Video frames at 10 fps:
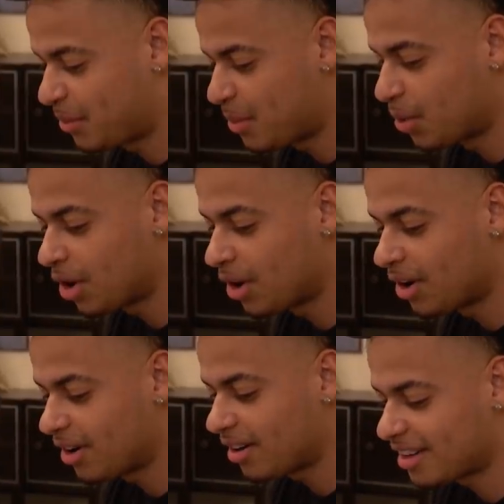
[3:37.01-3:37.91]
We
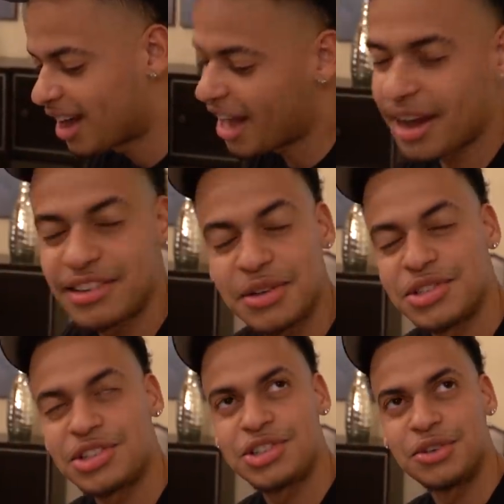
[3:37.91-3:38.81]
were, I so
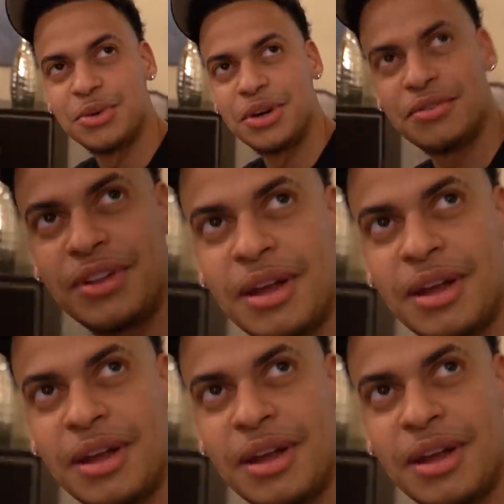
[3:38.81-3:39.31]
shouldn't ruin it for